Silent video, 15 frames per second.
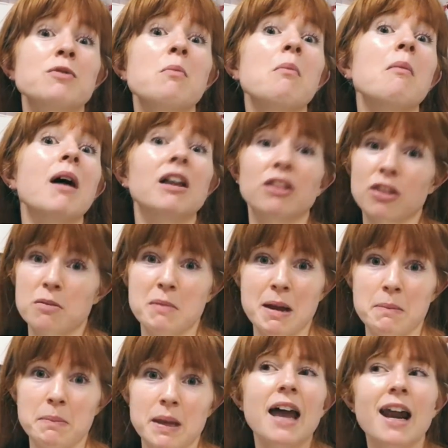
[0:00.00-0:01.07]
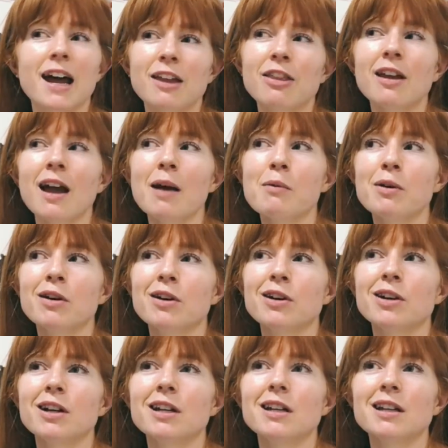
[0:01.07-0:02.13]
month might be. And I think I'm a
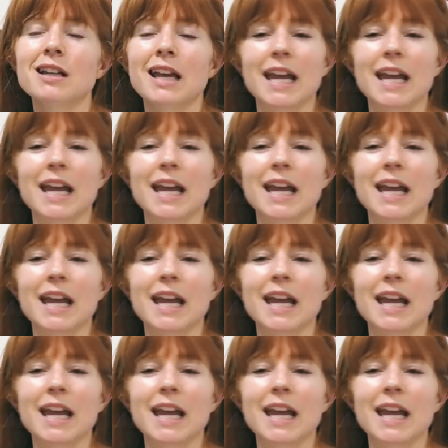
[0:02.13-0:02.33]
good